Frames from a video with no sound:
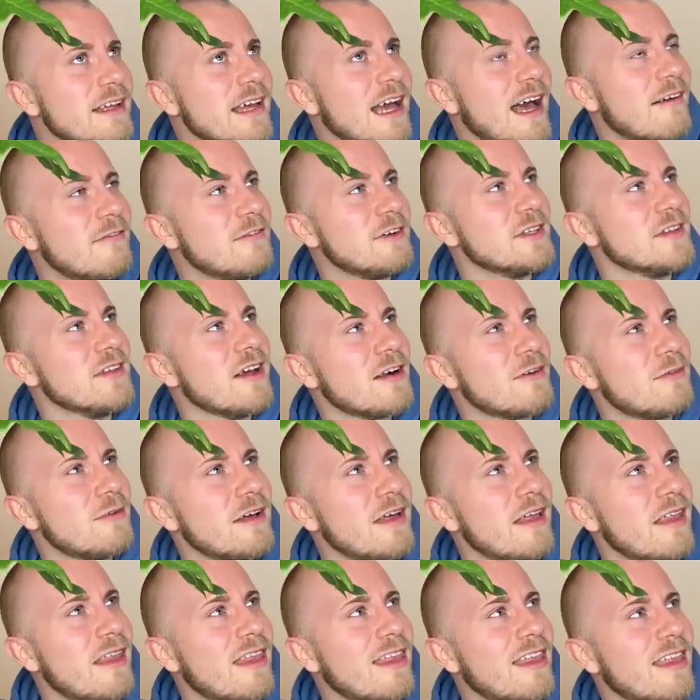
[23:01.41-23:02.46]
have good luck
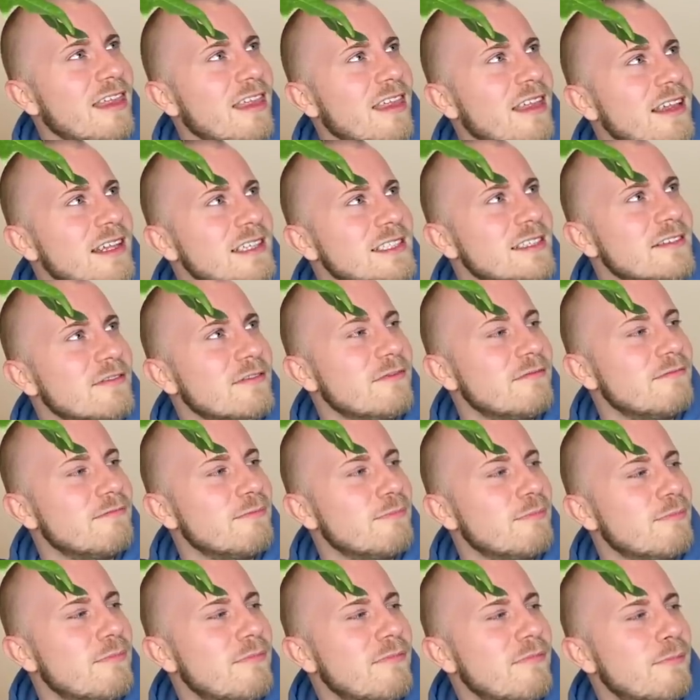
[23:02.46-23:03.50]
with. It's a
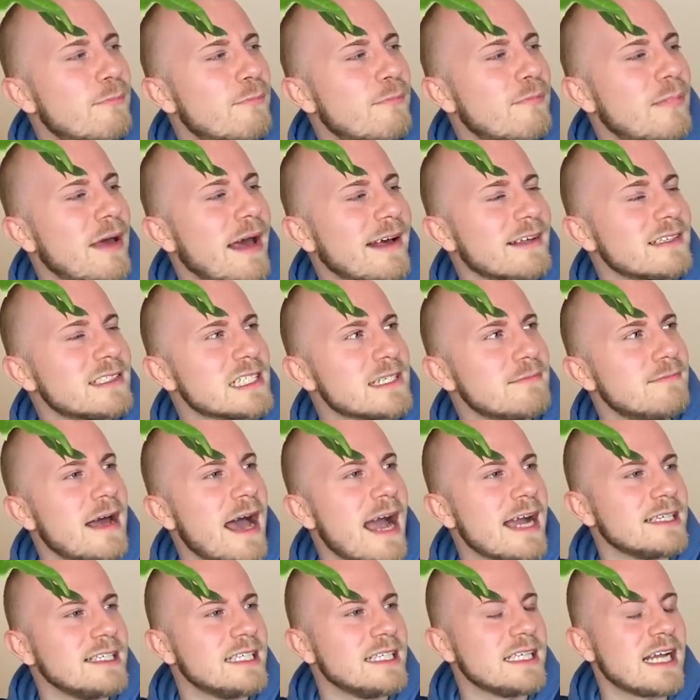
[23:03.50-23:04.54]
pest
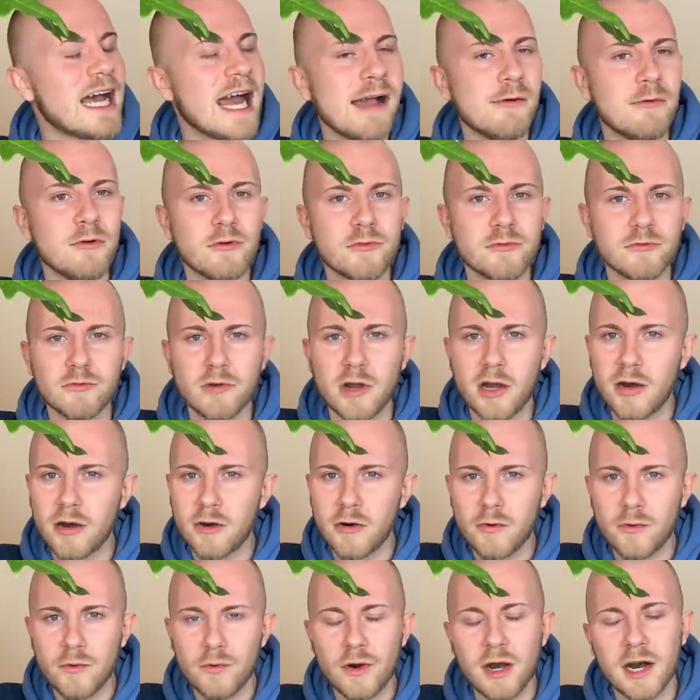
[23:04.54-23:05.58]
magnet. I will
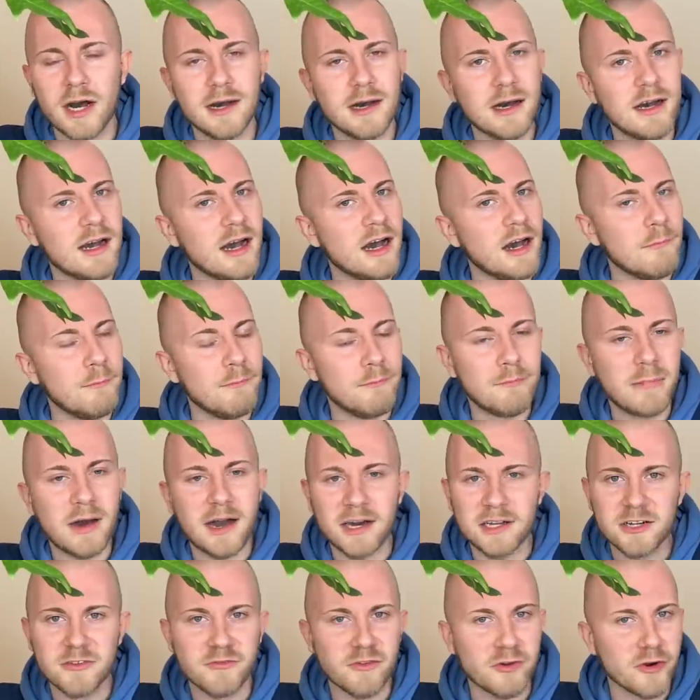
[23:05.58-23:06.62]
grow a
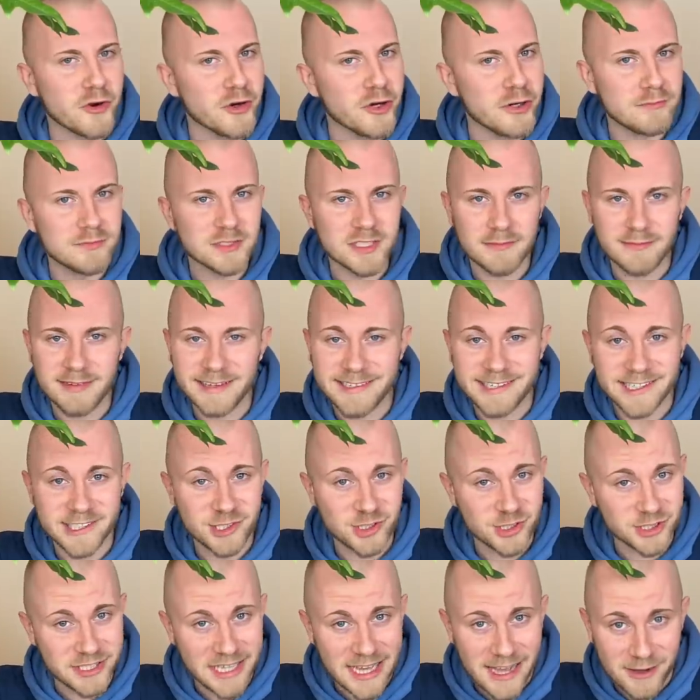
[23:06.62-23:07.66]
pot of herbs on my
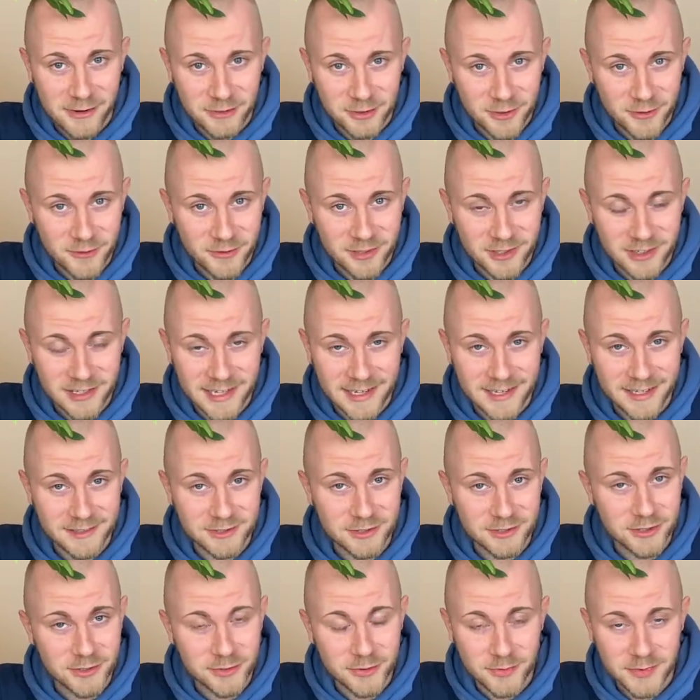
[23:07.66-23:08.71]
kitchen counter for like
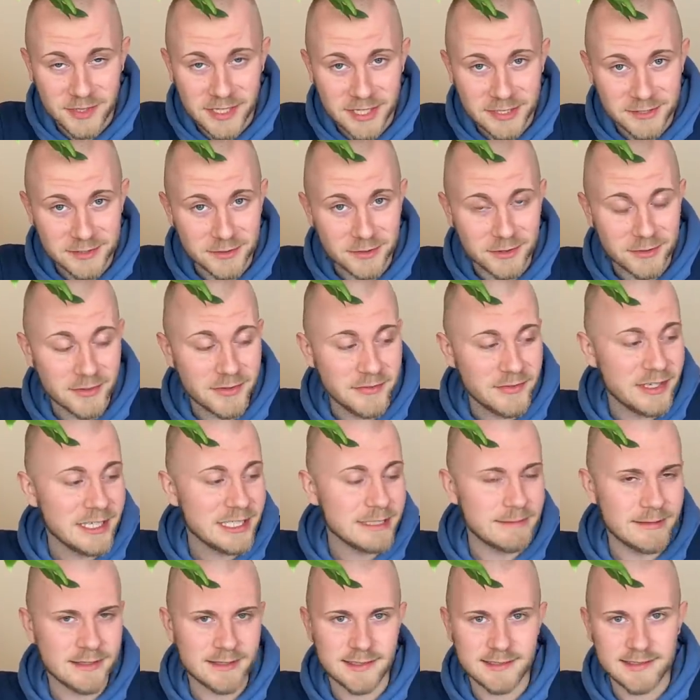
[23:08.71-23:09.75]
two weeks or three weeks,
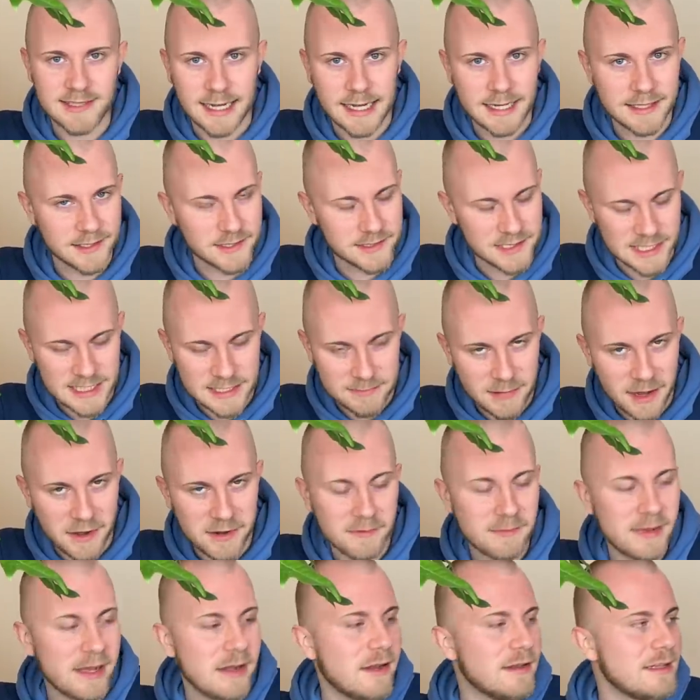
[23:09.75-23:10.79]
but the second there's a spider
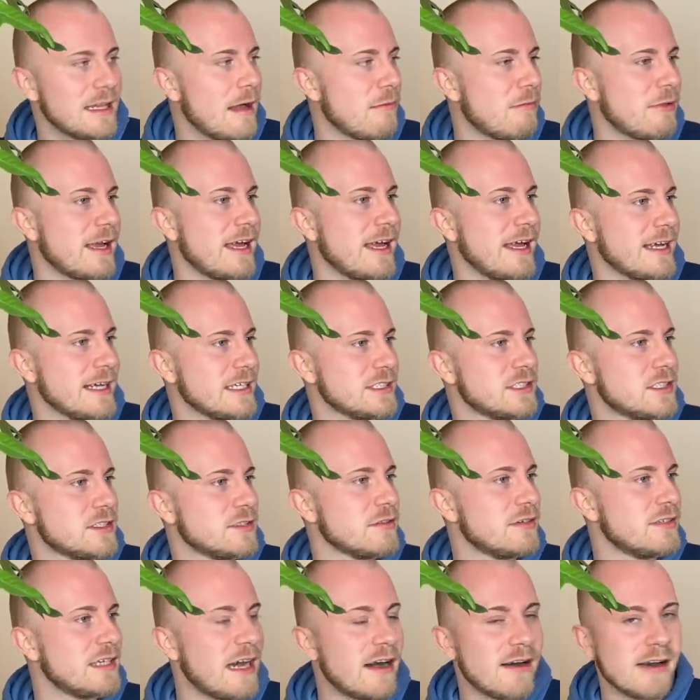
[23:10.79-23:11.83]
mite on that plant, it gets
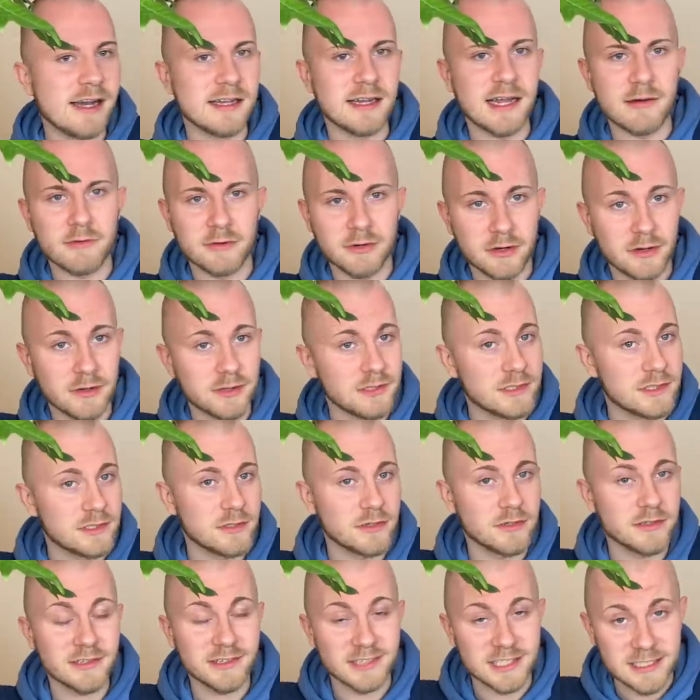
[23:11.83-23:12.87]
thrown out, and I will go to the
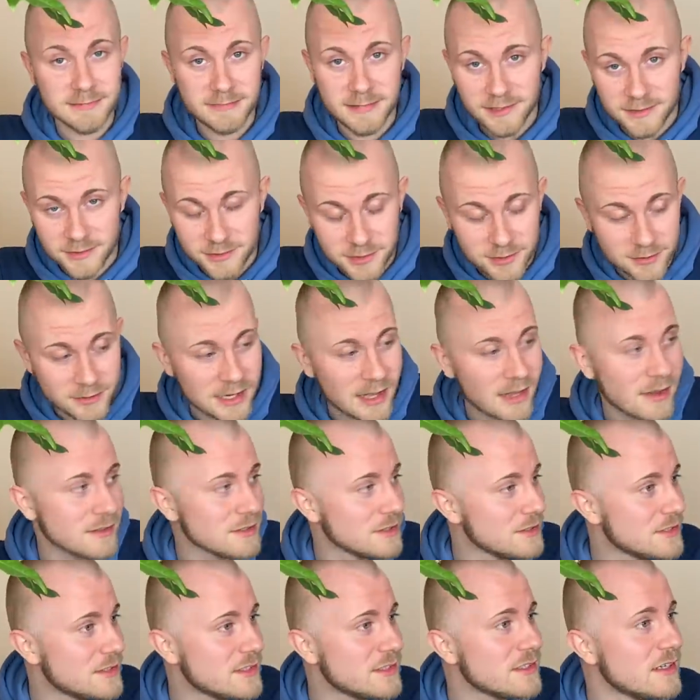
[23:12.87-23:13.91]
store and spend two
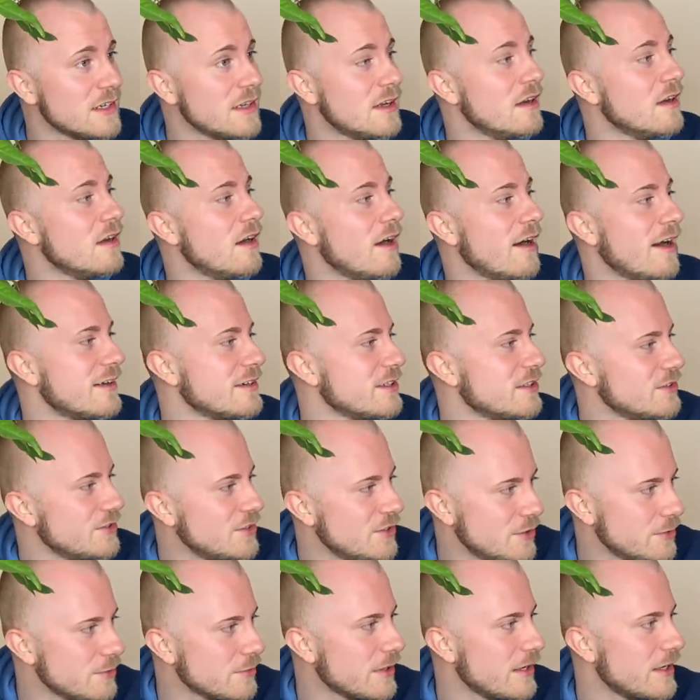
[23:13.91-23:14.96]
dollars on a new
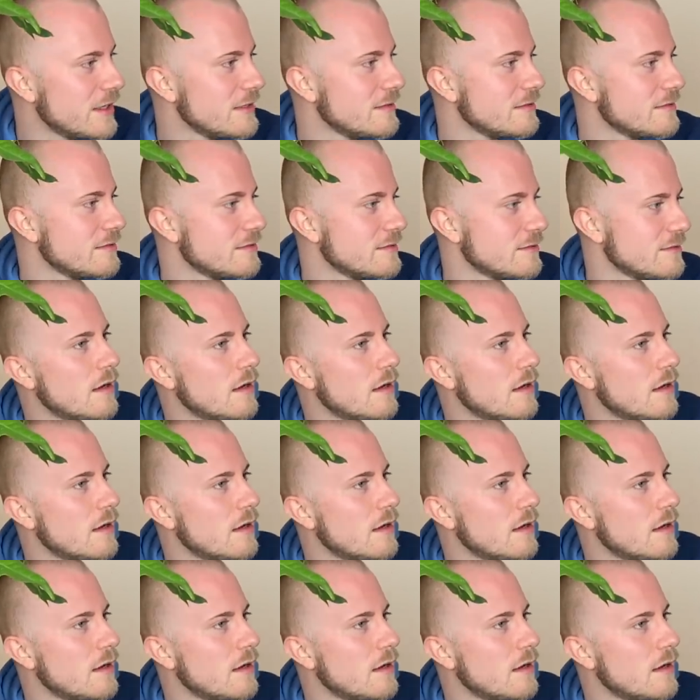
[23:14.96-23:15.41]
one.